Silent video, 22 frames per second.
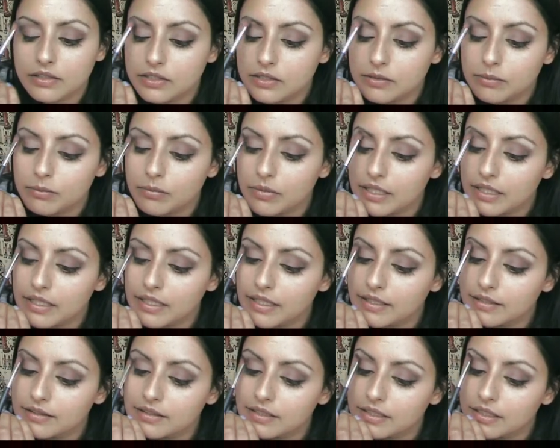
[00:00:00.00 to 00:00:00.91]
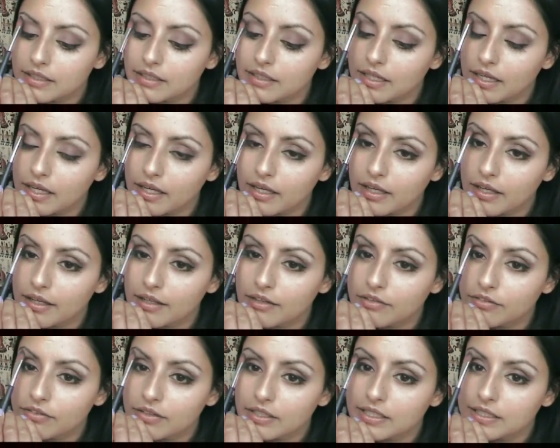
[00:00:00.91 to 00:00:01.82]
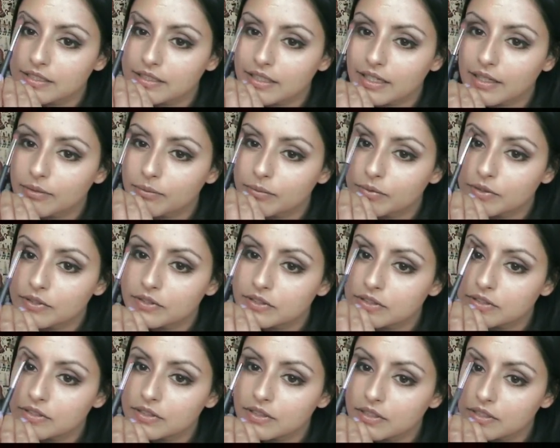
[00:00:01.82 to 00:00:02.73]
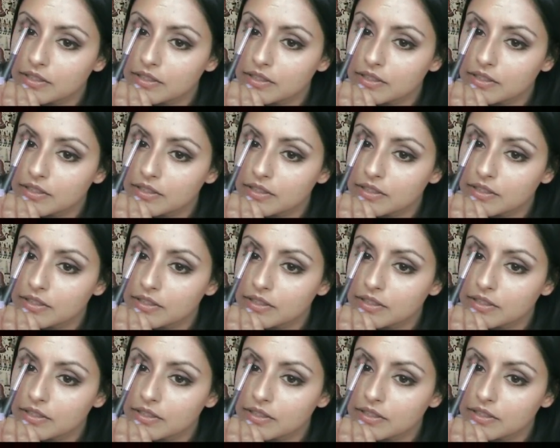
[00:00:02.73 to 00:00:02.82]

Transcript: Just blend it carefully downwards.